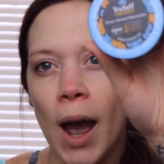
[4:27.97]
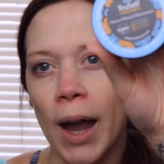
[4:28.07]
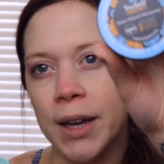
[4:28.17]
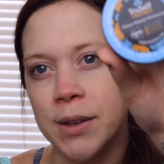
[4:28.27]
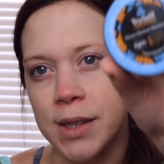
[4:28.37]

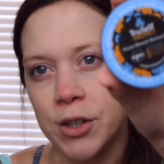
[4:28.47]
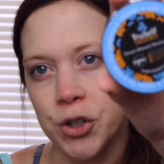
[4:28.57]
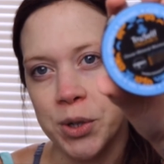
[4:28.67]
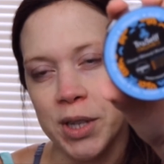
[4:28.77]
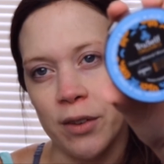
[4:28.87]
I use the
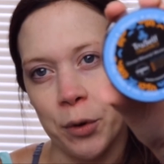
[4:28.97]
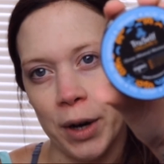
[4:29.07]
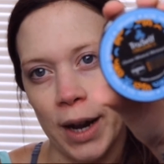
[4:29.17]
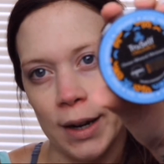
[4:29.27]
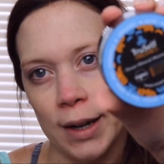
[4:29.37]
True Self
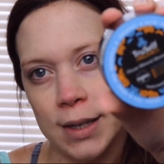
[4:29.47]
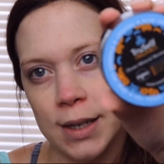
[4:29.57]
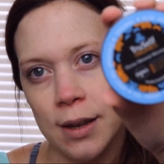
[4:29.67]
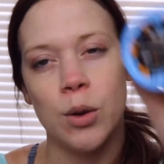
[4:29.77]
Organics